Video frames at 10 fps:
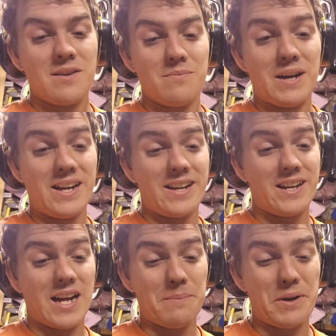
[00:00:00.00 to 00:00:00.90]
but
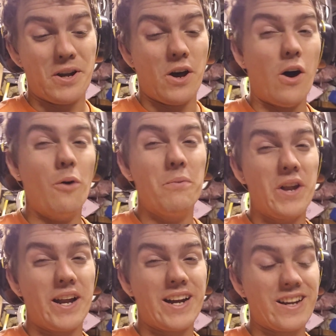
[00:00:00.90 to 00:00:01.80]
I'm gonna hope
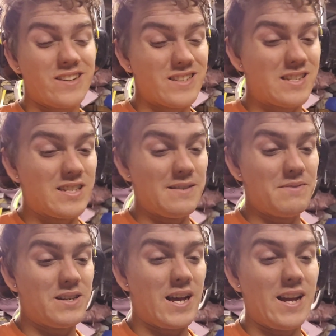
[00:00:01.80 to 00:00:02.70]
that I get a good sleep
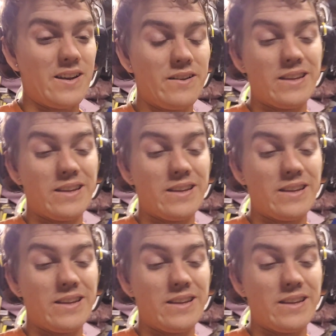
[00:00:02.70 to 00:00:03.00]
tonight,